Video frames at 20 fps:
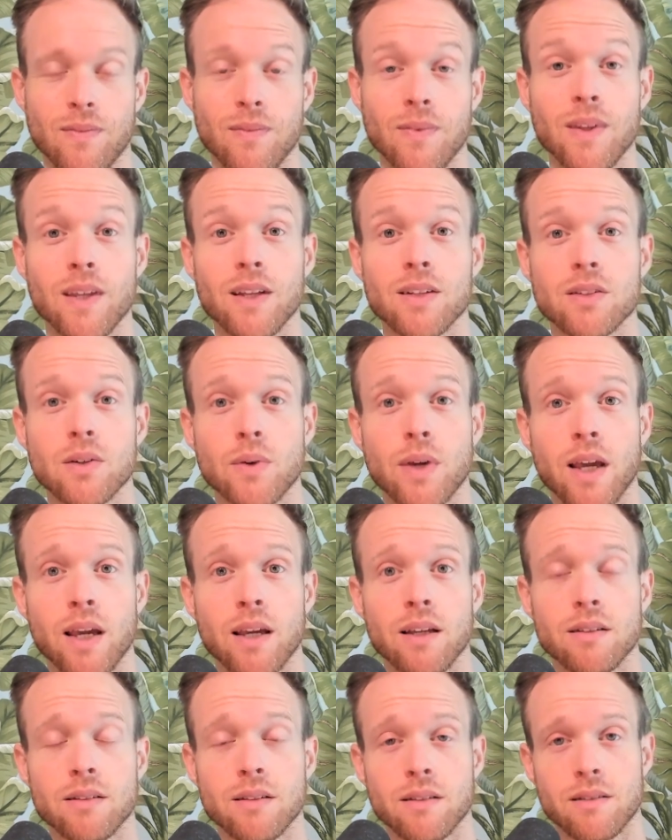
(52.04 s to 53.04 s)
It's
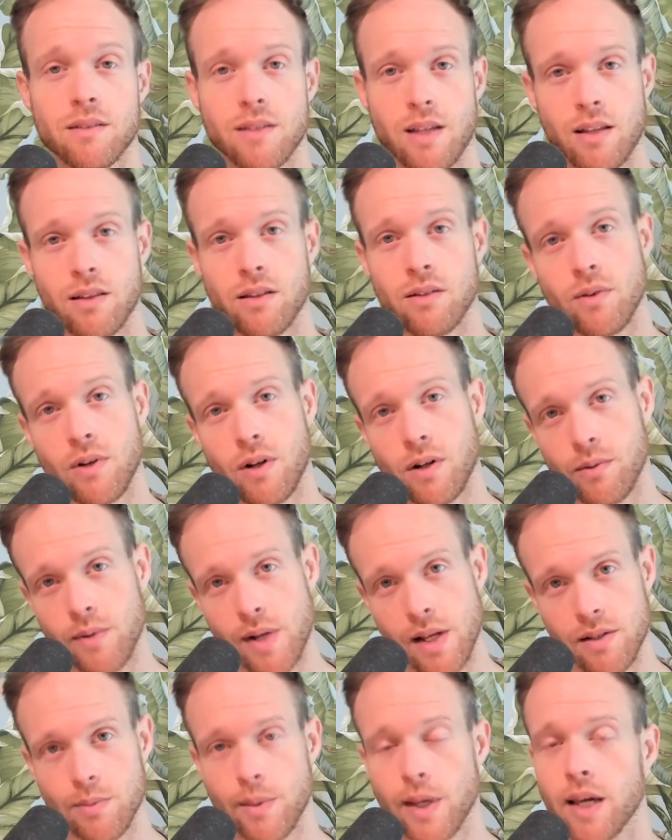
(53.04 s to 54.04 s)
okay to send the wrong
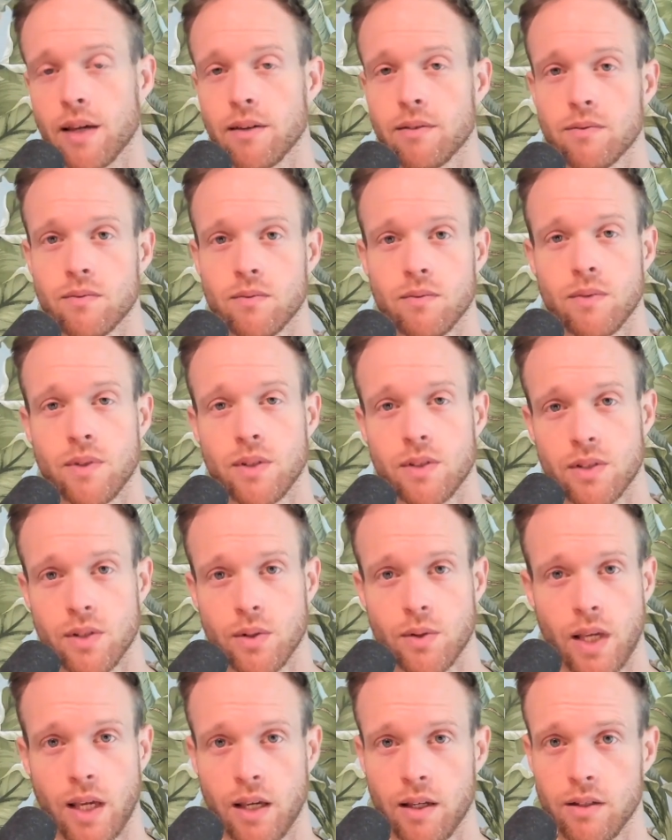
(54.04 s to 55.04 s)
resume. It's
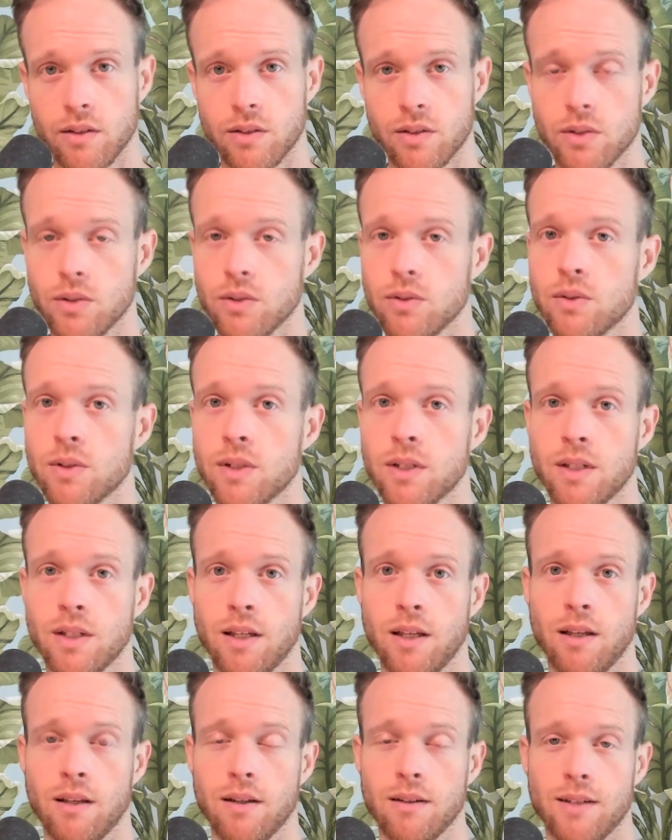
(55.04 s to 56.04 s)
okay to
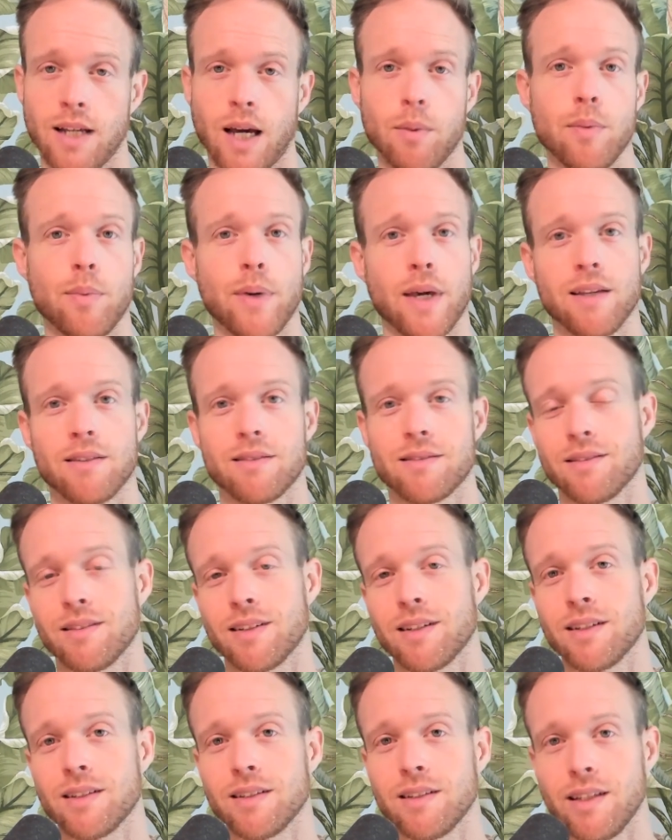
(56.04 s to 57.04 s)
copy paste
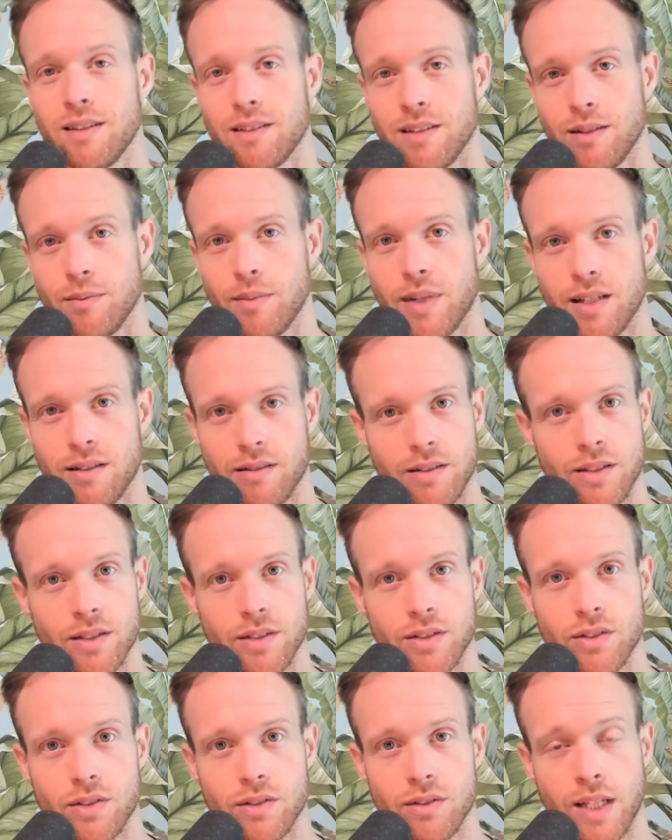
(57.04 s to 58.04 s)
a LinkedIn
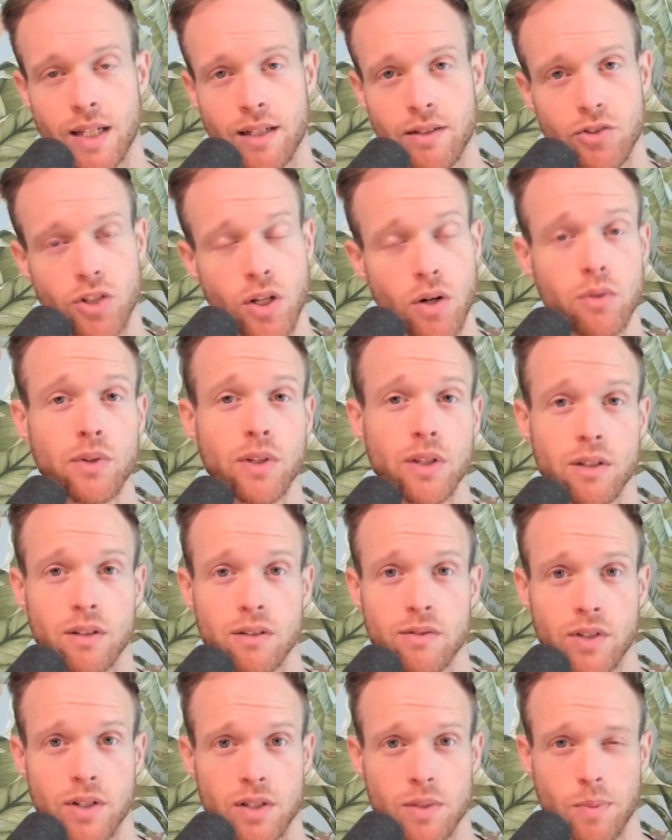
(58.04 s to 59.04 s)
message that generally
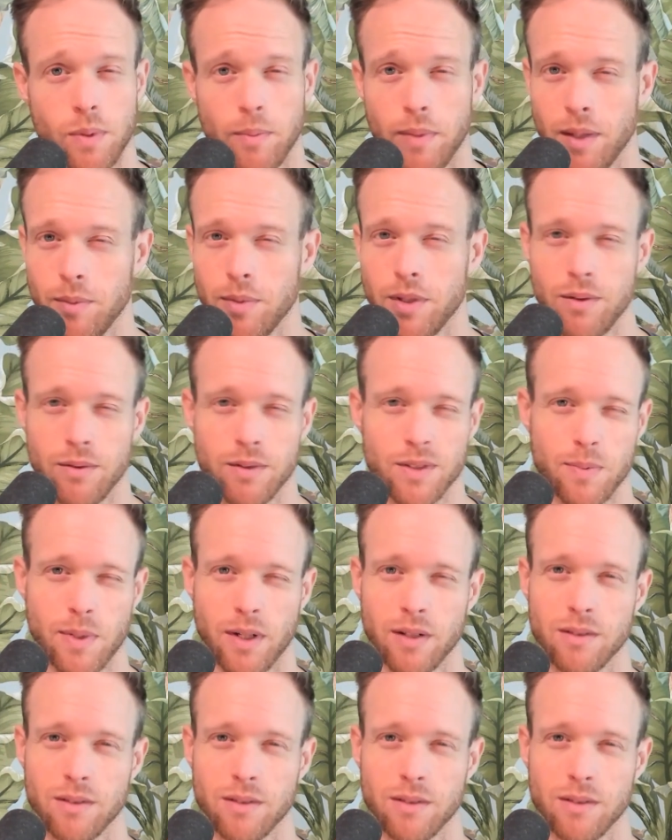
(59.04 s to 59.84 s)
converts, but maybe you spelled